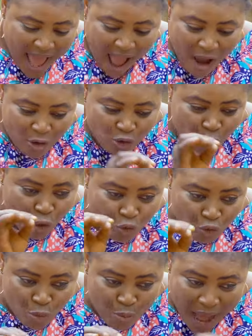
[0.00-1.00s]
how to
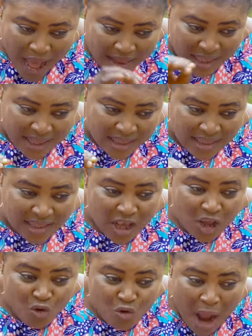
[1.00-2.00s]
do bad things.
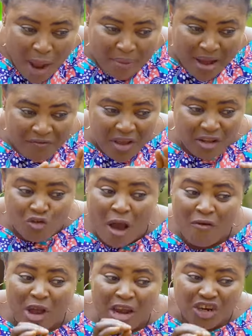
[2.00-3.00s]
You are perfect. You
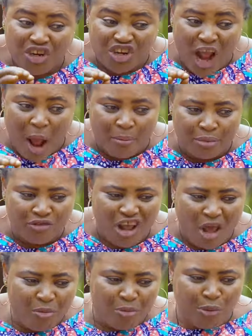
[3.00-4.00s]
are very sharp.
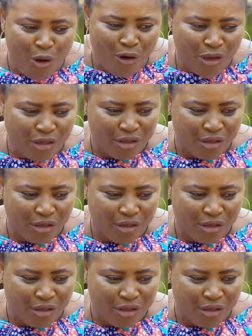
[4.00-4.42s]
Sharp boy.